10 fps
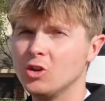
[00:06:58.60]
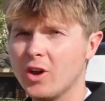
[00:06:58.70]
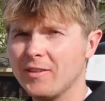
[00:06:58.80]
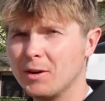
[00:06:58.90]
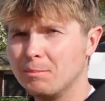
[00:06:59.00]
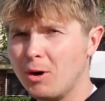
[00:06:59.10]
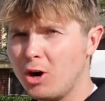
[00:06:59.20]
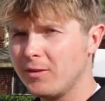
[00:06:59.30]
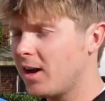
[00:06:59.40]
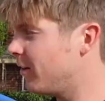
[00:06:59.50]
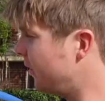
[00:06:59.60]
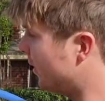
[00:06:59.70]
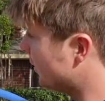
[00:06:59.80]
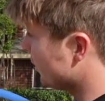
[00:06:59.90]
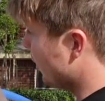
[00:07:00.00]
You have your ball valve,
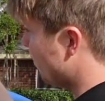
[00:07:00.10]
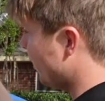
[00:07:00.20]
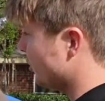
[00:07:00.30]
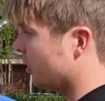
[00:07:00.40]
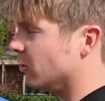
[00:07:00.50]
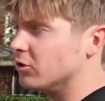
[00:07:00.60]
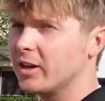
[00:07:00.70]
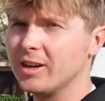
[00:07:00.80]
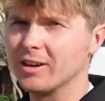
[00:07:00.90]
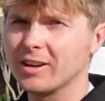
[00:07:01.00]
and this is our pressure hose right here,